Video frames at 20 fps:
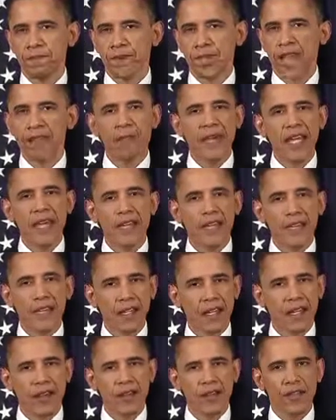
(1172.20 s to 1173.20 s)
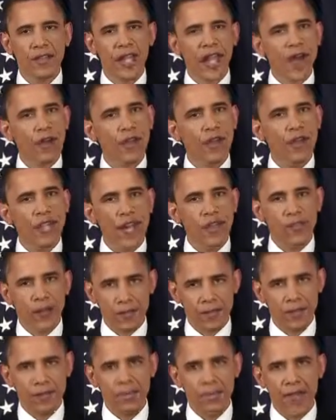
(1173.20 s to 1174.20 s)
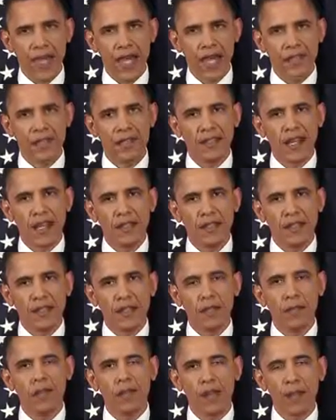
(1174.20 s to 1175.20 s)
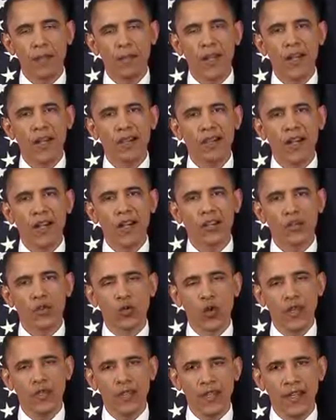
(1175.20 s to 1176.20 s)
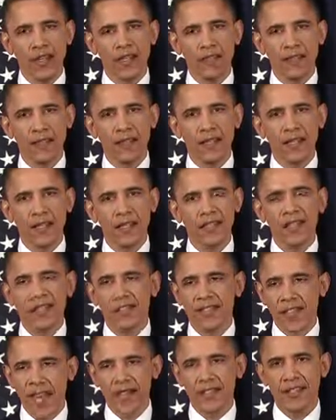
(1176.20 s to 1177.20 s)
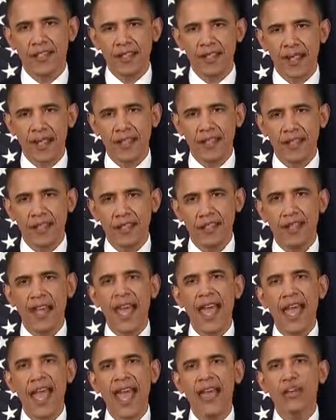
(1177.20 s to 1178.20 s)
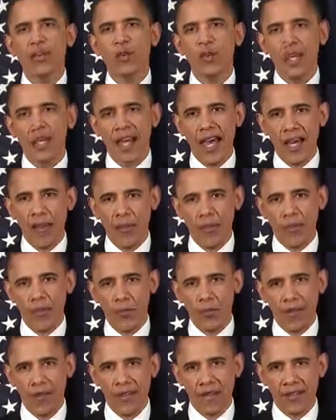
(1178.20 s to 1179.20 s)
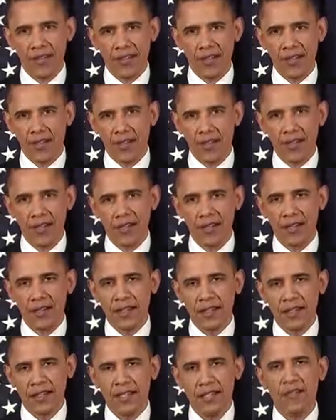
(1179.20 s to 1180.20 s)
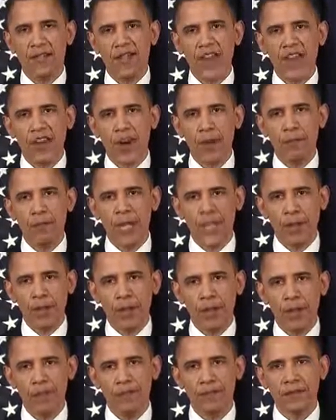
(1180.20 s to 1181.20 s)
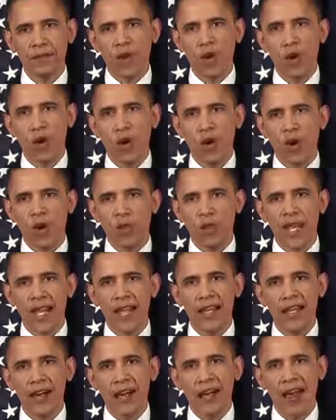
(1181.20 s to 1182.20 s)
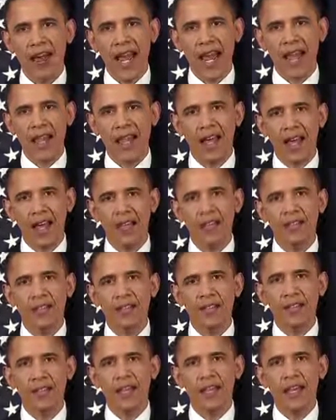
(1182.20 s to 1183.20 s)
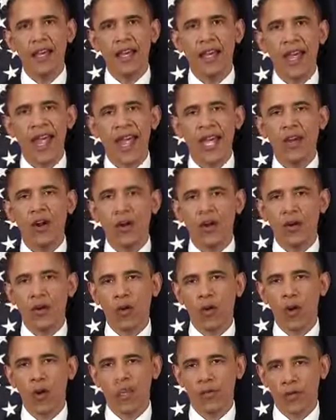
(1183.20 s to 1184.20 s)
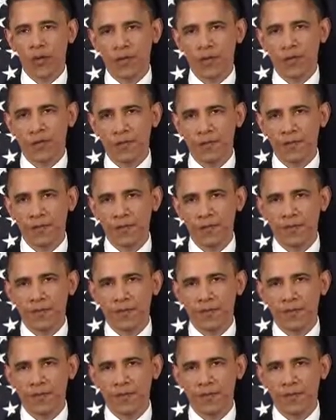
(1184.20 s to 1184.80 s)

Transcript: I've made it clear that I will never hesitate to use our military swiftly, decisively, and unilaterally when necessary to defend our people, our homeland, our allies, and our core interests.